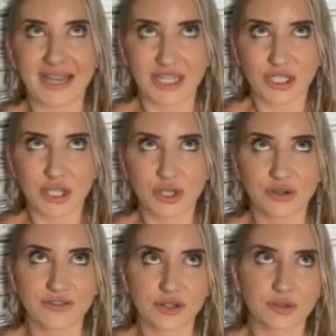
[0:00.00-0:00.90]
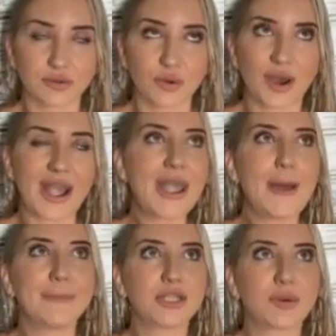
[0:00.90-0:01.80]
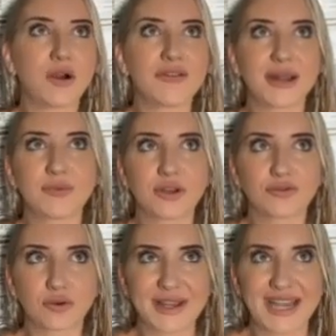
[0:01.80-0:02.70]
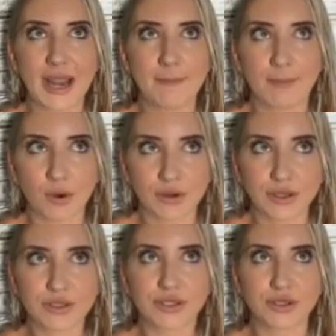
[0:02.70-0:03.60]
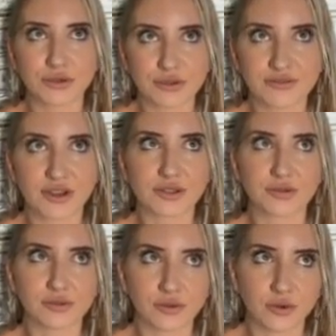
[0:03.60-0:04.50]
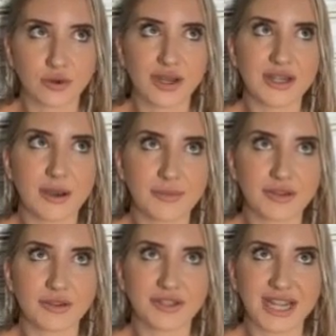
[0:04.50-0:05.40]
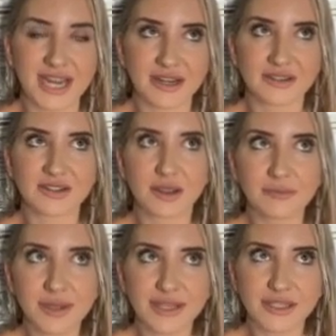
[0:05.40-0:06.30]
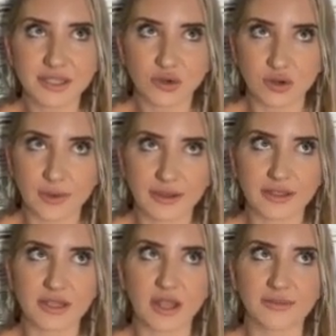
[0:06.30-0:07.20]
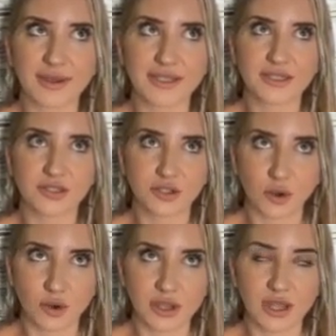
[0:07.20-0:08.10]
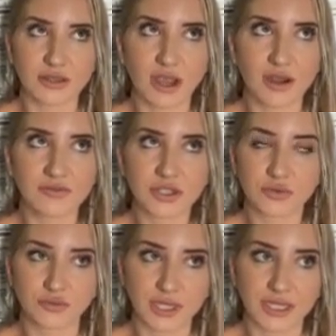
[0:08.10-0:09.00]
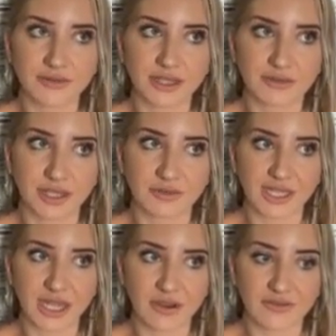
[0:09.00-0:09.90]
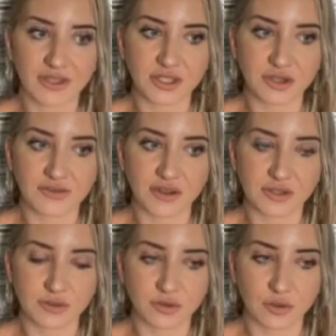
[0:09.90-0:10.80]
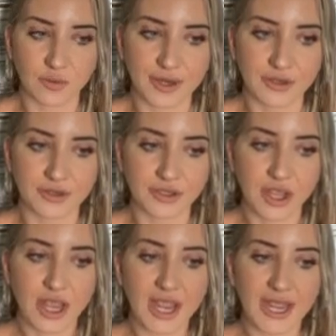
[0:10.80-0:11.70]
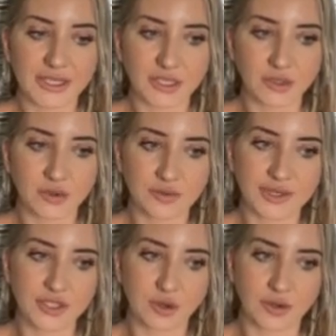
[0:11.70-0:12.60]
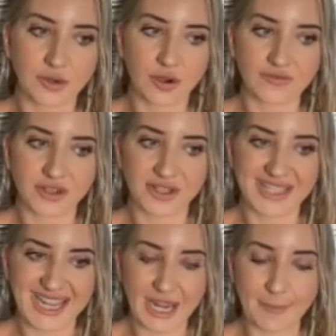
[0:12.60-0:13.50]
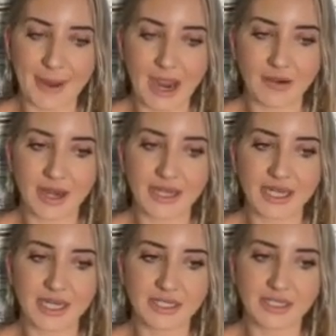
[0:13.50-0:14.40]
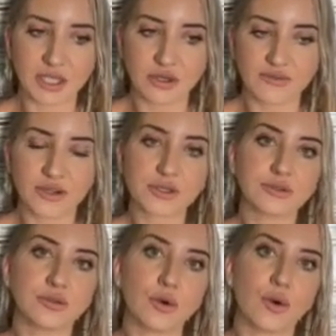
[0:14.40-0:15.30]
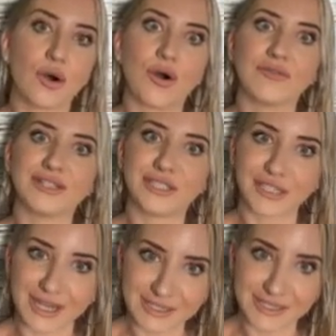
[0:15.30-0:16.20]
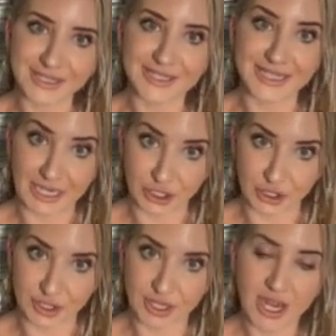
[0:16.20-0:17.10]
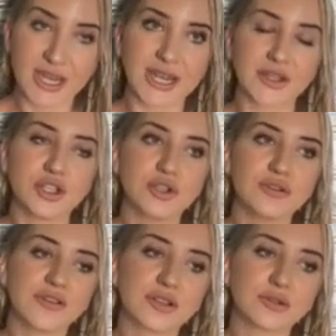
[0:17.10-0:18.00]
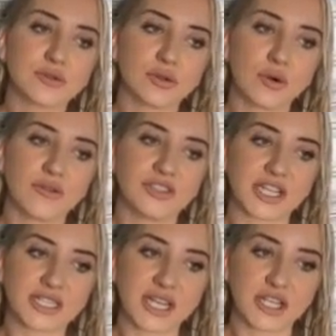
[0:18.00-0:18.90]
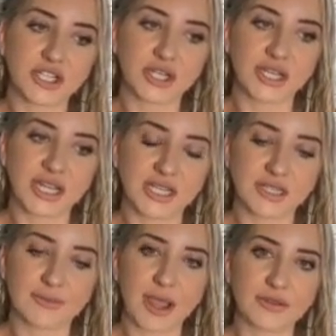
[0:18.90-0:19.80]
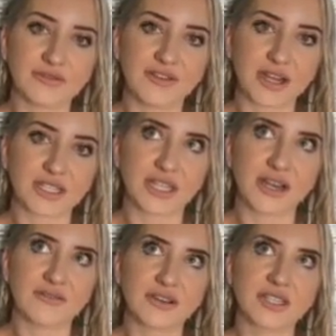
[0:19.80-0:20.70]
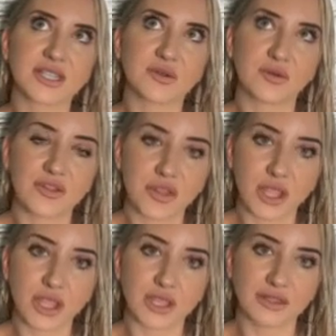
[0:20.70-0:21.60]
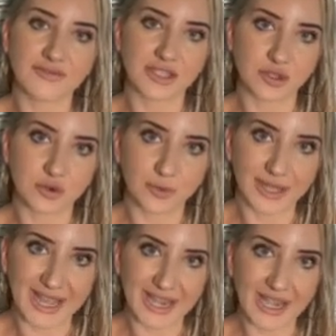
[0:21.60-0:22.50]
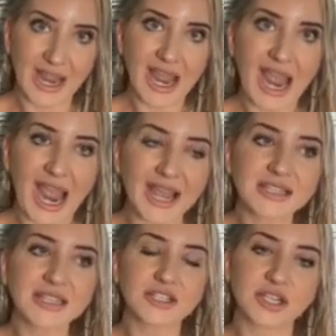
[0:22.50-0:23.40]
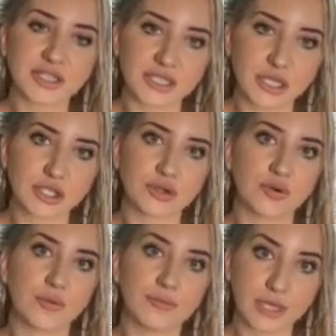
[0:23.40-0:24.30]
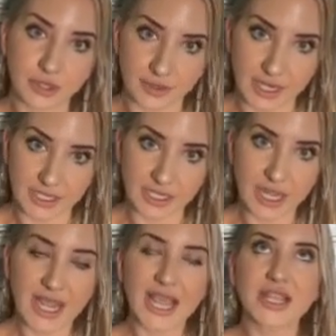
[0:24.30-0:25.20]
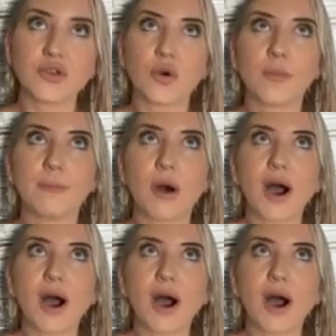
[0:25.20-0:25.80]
that is universal law number 12, and I'm going to throw in a bonus universal law number 13. Some places talk about this, other places don't, and I've just really, really, really, really loved this universal law because it's a law that we don't often think about, and it is the universal law of gestation. Now, the universal law of gestation is about the fact that every single thing in the physical plane has a gestational period. Your